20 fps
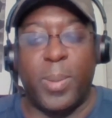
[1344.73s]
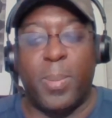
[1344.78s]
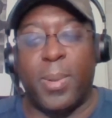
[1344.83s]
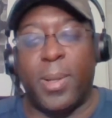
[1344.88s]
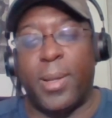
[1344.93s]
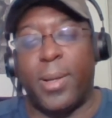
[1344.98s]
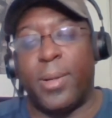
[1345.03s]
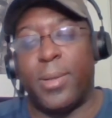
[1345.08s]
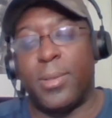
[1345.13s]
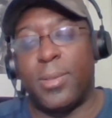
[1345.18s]

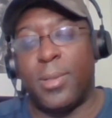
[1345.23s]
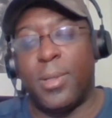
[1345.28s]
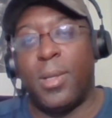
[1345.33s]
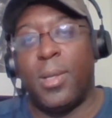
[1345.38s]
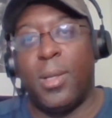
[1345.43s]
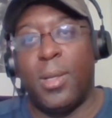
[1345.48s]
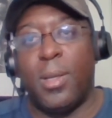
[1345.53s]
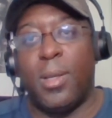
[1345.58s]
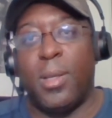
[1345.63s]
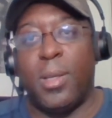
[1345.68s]
players,
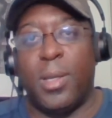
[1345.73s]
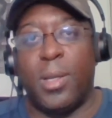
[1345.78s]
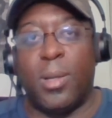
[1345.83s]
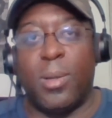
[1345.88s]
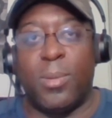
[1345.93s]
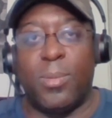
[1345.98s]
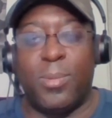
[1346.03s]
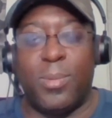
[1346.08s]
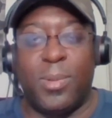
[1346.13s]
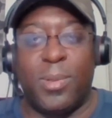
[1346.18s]

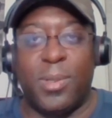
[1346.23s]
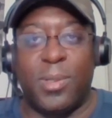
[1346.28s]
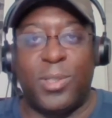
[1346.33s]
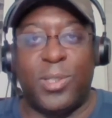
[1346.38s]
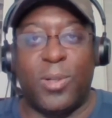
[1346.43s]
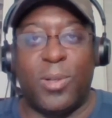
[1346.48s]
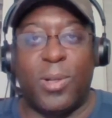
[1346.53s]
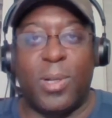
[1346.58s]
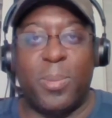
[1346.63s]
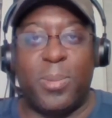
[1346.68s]

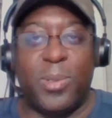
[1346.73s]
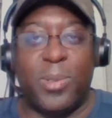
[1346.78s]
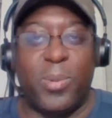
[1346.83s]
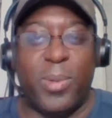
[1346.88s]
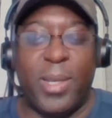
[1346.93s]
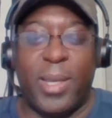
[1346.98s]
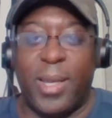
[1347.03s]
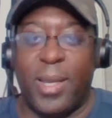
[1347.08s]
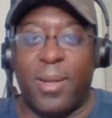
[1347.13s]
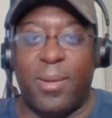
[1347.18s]
showed up. So we
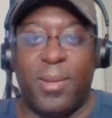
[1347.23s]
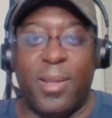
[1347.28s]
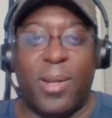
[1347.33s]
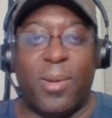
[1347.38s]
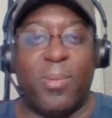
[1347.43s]
had,